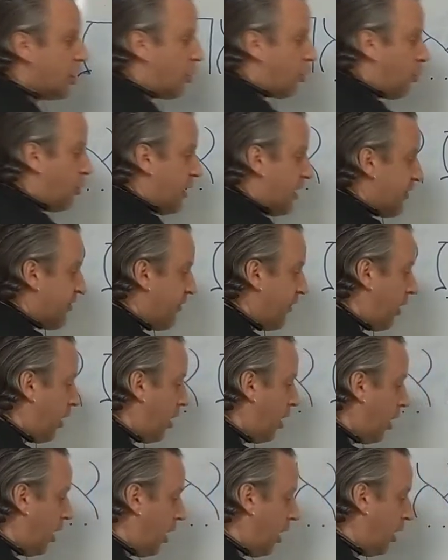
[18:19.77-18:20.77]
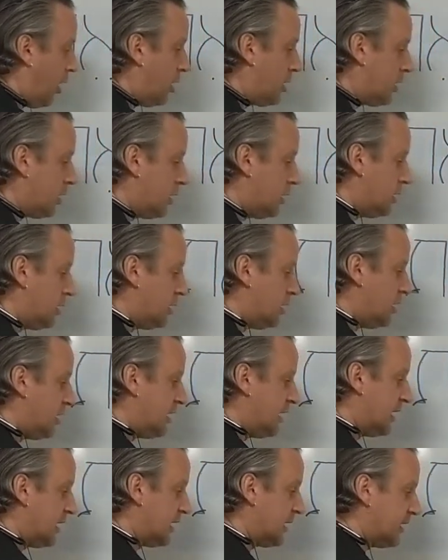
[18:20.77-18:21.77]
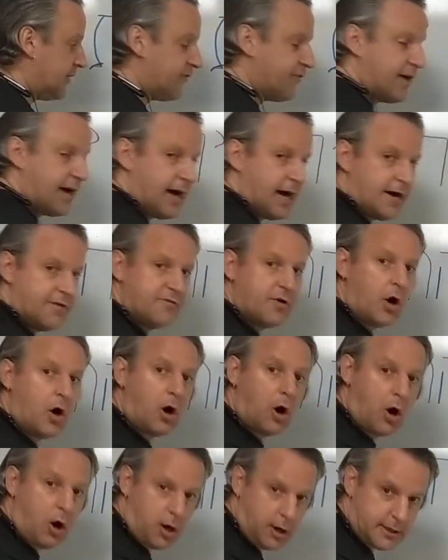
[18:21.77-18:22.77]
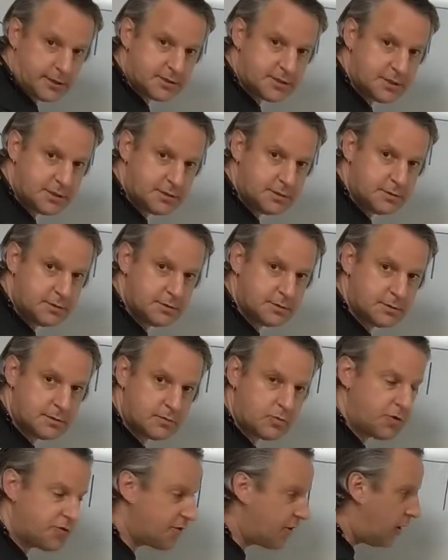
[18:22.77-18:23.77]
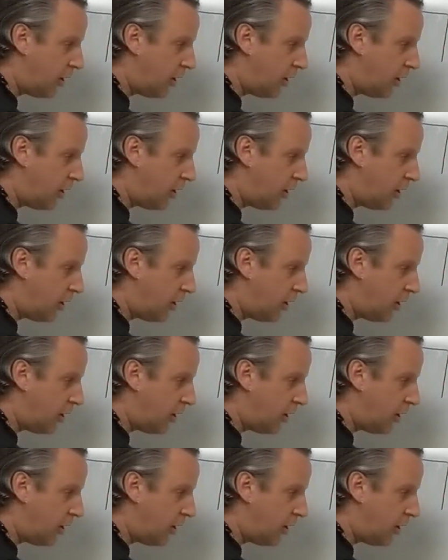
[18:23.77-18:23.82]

With all, levav, heart, with